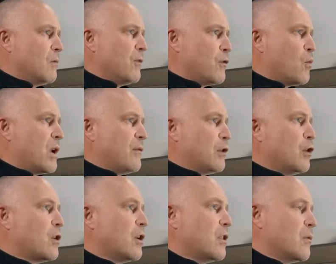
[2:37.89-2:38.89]
If you want to have a
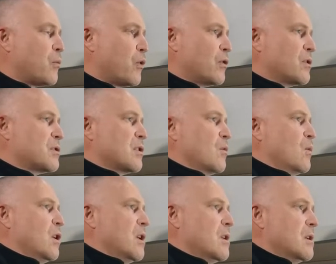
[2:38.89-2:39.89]
look at the products that
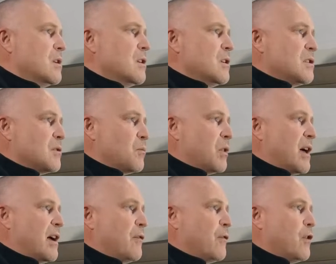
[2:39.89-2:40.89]
we supply
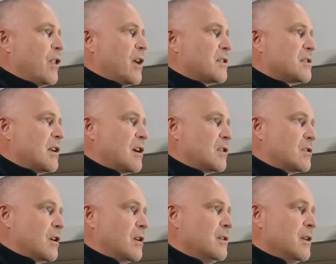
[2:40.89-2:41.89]
for that
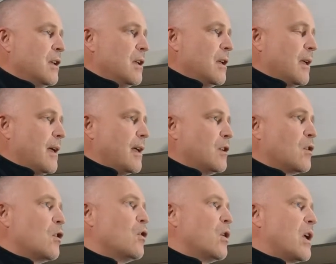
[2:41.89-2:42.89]
sector, you can
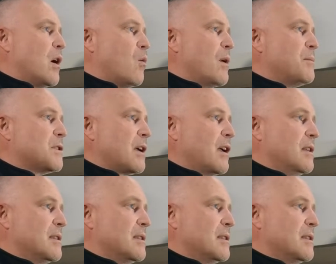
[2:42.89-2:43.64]
go on our website and